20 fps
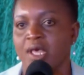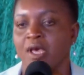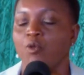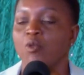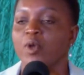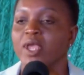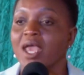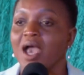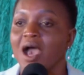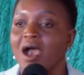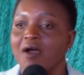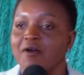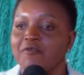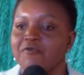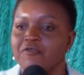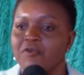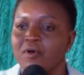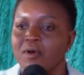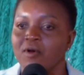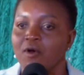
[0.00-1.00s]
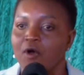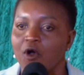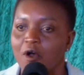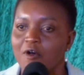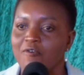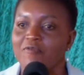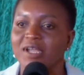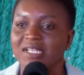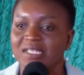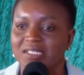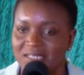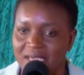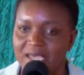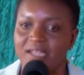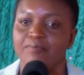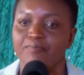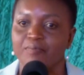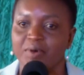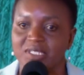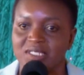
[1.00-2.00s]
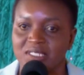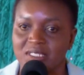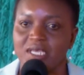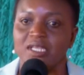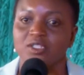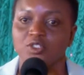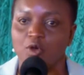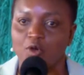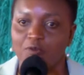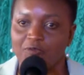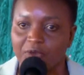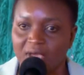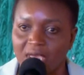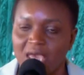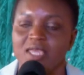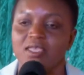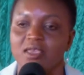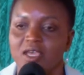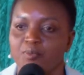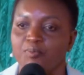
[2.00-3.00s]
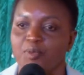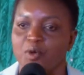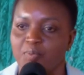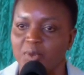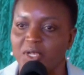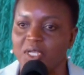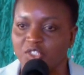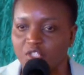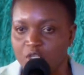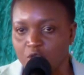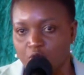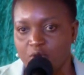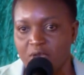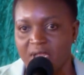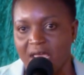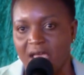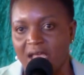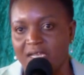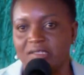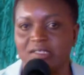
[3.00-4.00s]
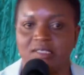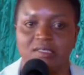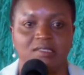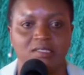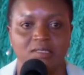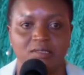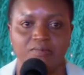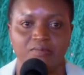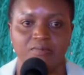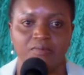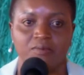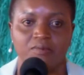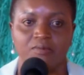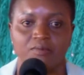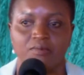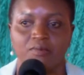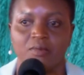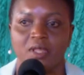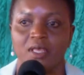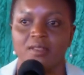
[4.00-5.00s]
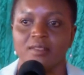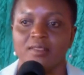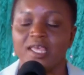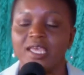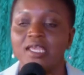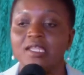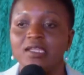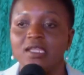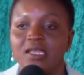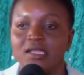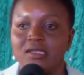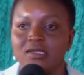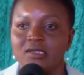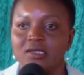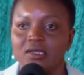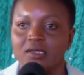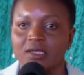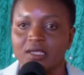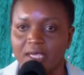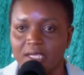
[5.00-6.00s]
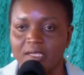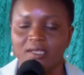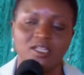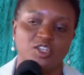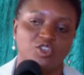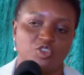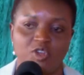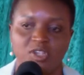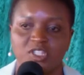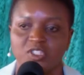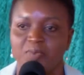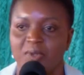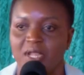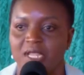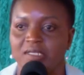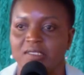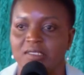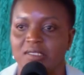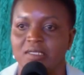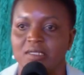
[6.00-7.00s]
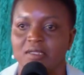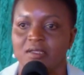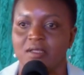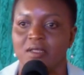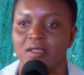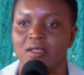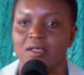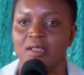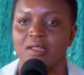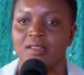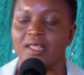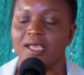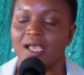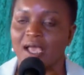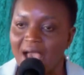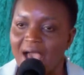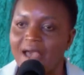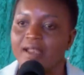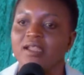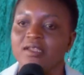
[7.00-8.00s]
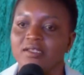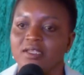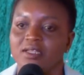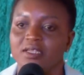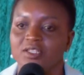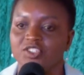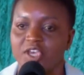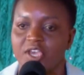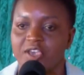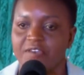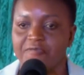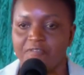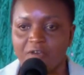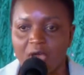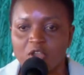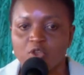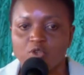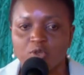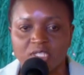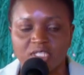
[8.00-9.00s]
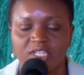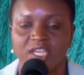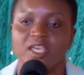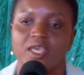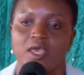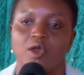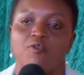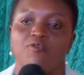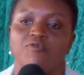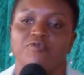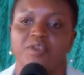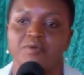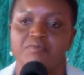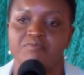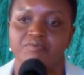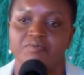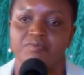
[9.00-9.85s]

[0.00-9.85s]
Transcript: we have over 10% of Kenyan population on dialysis. They need kidney transplants. The current NHIF cannot take care of them.